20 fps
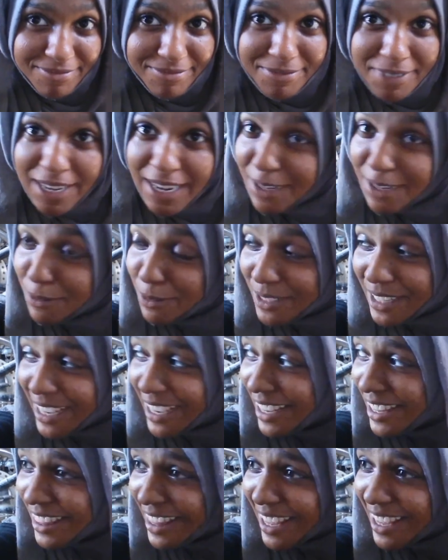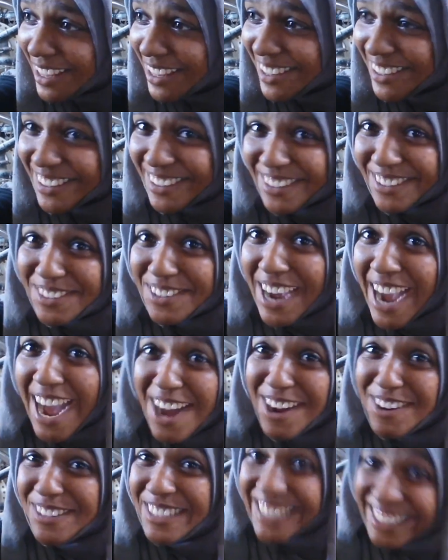How dare they?
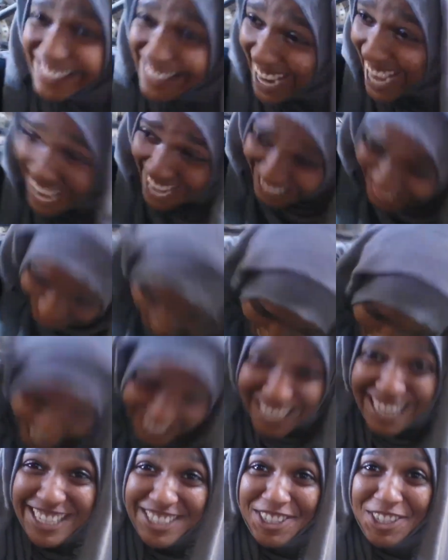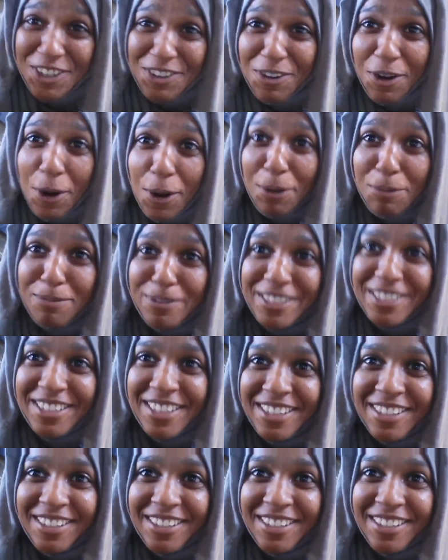How dare they interrupt?